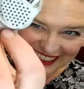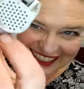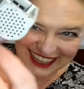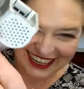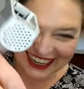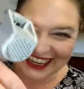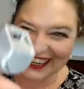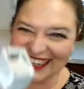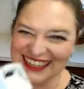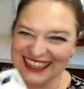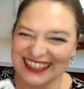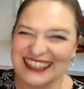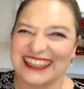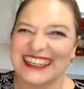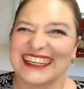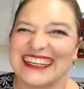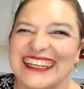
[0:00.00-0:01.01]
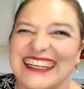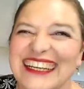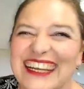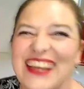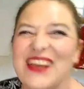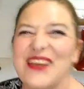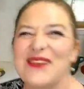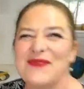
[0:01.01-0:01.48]
there.
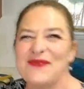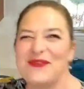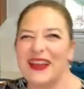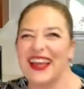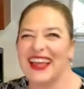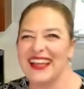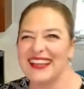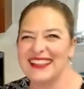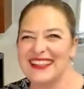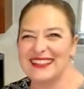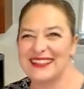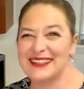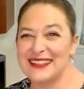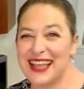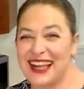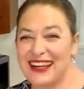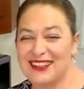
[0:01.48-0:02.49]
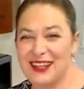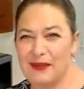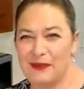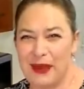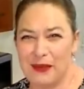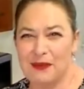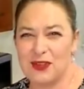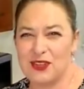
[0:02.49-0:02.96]
But this is actually a
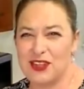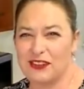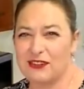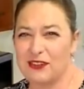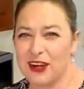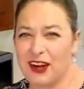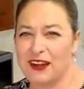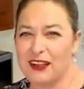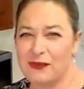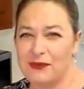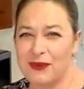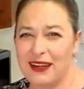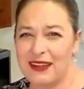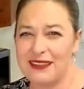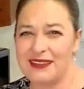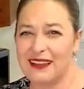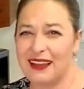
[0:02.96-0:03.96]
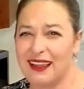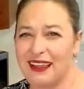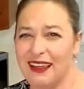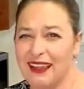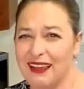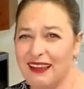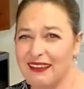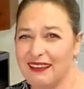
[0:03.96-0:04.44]
Pampered Chef garlic press,
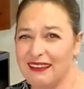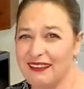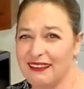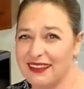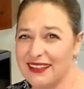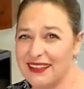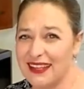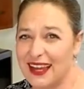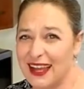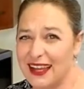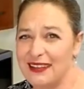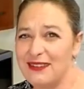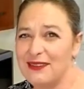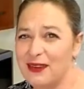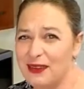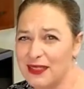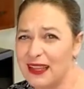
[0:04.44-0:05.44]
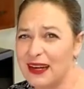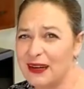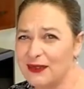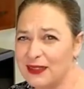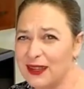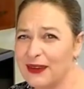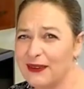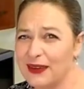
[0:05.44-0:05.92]
and I don't know that I
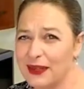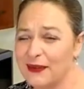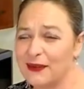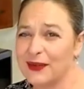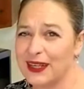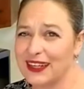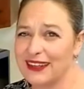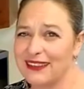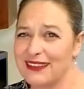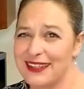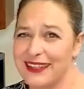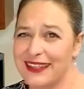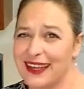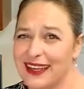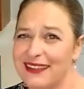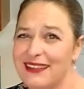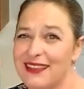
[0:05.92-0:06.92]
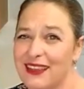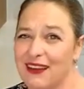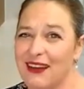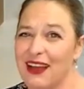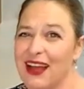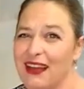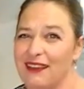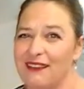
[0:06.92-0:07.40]
would go anywhere else yet, though
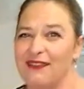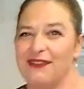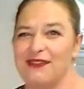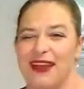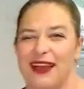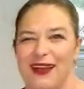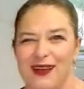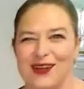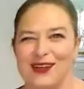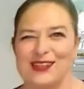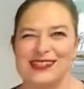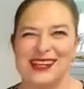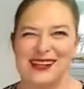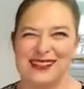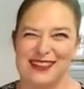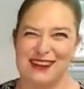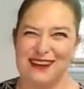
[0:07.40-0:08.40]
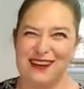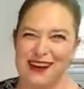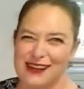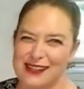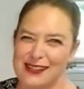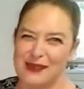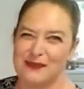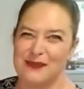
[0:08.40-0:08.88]
I've heard tell there are
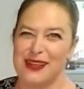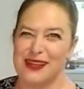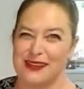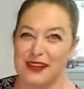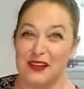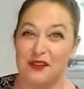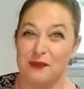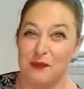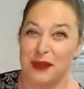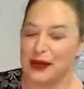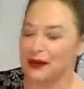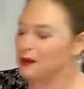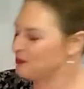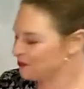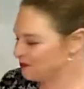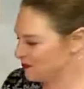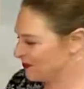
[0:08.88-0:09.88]
some that are even better.